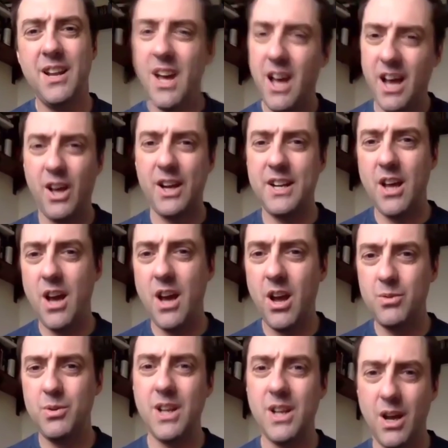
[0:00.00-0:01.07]
And I
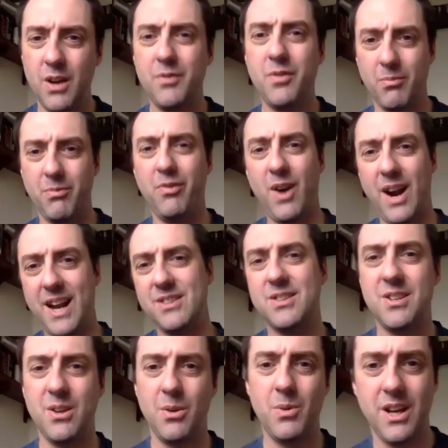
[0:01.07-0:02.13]
know, you know, from
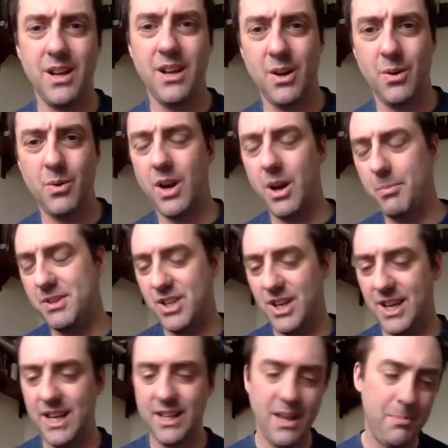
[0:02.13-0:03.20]
friends who are
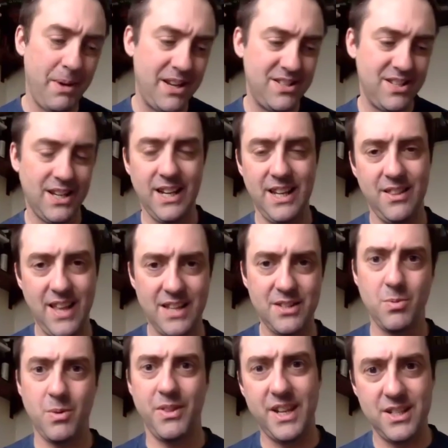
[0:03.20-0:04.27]
RPGing, they're basically,
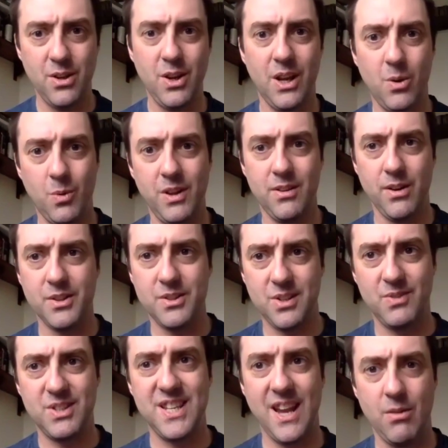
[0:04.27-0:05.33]
that's what they're doing with
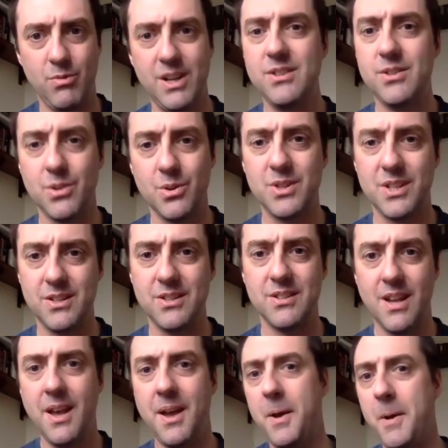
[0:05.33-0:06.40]
lots of set
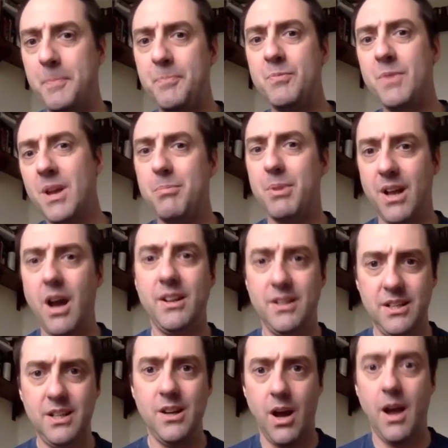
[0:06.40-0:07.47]
resources.
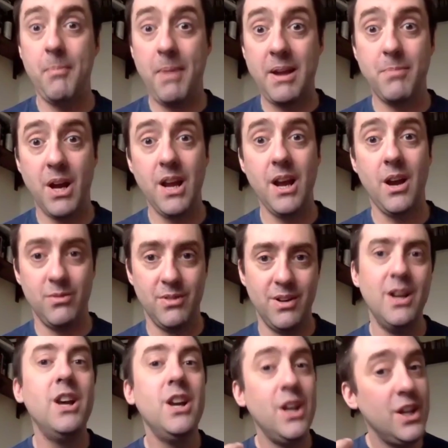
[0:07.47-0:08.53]
But I made my
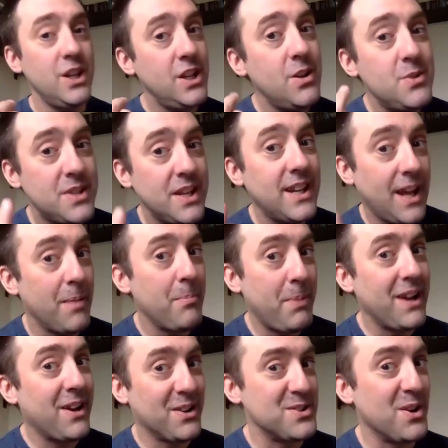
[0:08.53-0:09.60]
own using
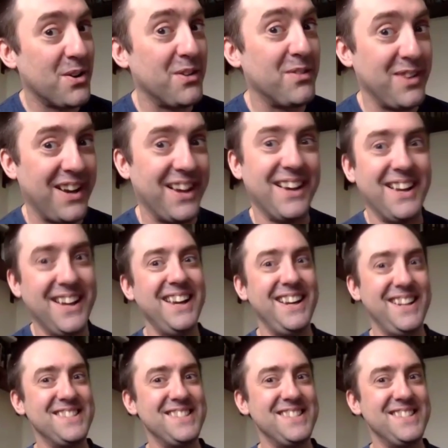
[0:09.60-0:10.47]
Campaign Cartographer.